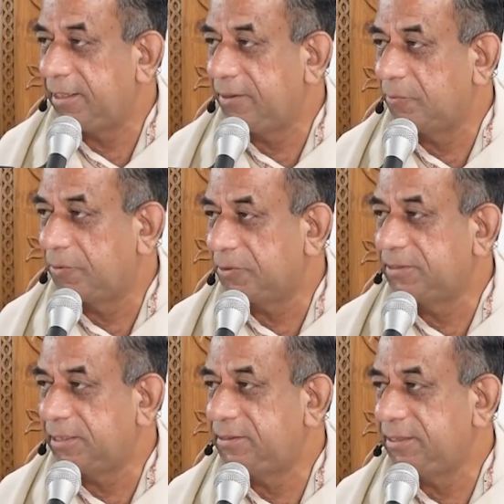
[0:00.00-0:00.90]
And what was
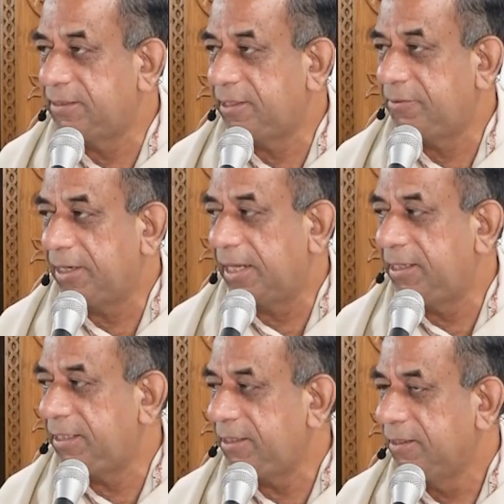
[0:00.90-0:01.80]
that secret
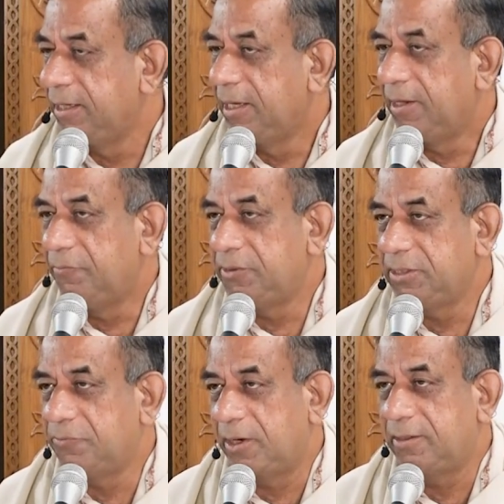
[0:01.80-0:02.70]
reality? Which
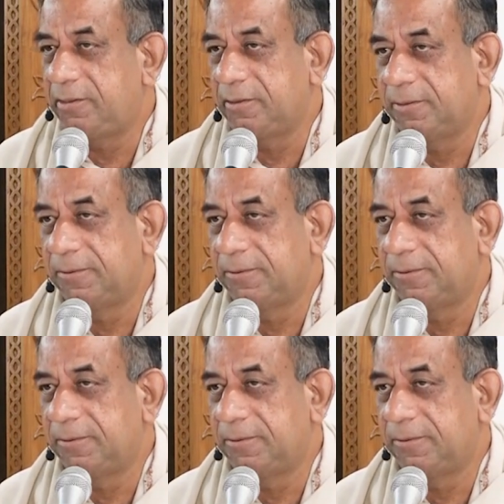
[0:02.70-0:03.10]
is what